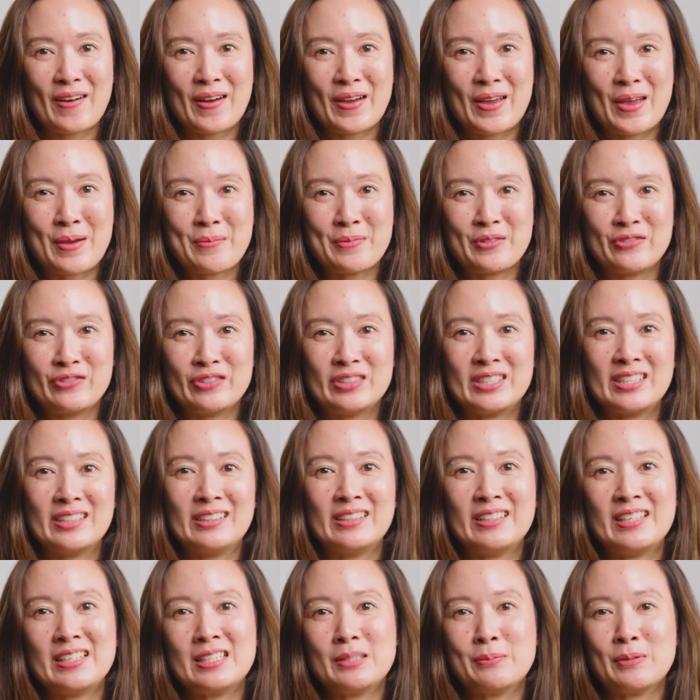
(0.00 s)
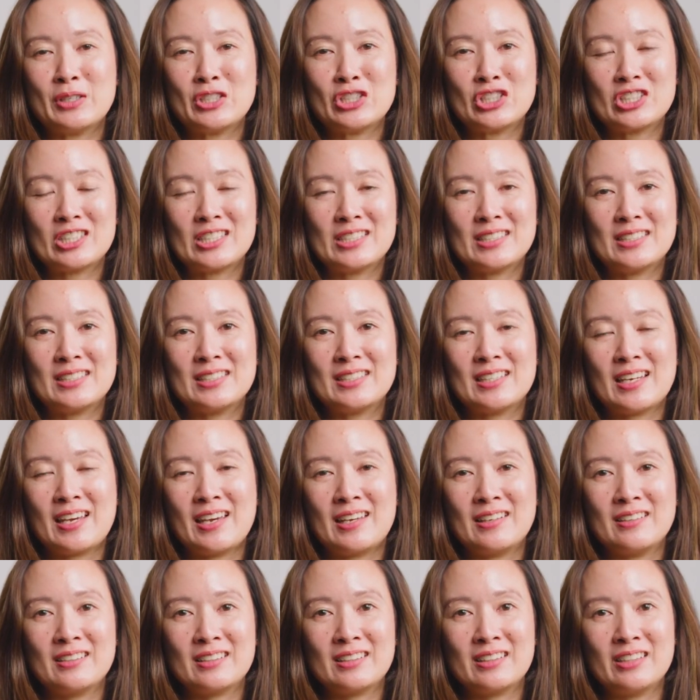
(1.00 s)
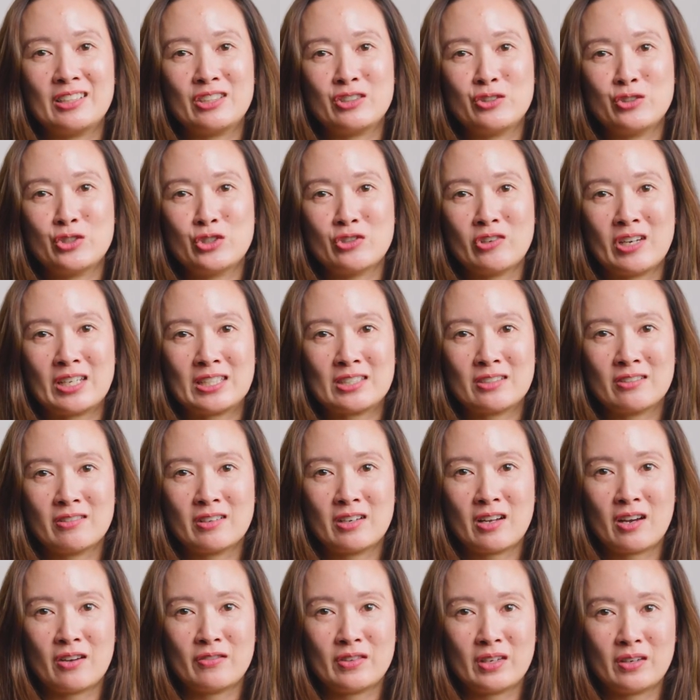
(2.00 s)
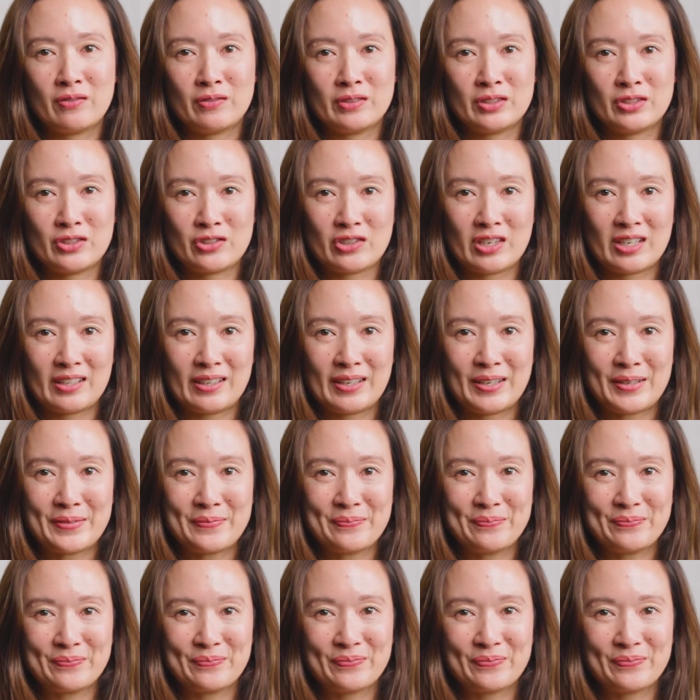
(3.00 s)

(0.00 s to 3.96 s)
I am a fertility specialist and clinical director at IVF Australia.